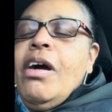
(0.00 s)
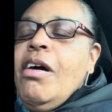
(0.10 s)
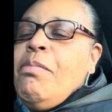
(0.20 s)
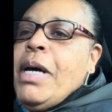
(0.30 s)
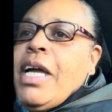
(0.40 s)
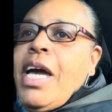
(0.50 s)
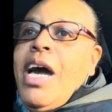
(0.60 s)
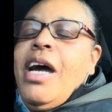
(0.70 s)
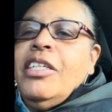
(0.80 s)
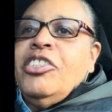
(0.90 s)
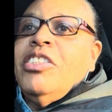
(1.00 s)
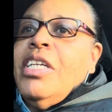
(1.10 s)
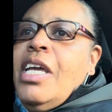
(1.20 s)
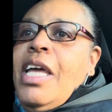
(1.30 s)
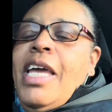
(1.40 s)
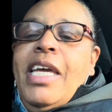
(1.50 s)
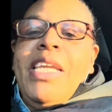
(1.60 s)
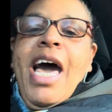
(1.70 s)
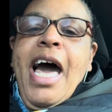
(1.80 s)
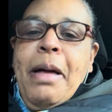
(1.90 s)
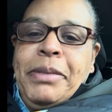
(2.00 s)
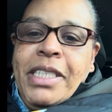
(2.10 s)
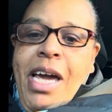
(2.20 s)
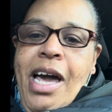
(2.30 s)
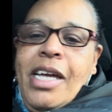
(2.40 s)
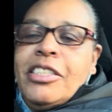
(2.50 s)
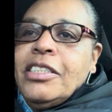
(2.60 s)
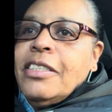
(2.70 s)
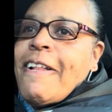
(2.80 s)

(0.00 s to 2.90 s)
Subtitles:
Oh my gosh. And hopscotch.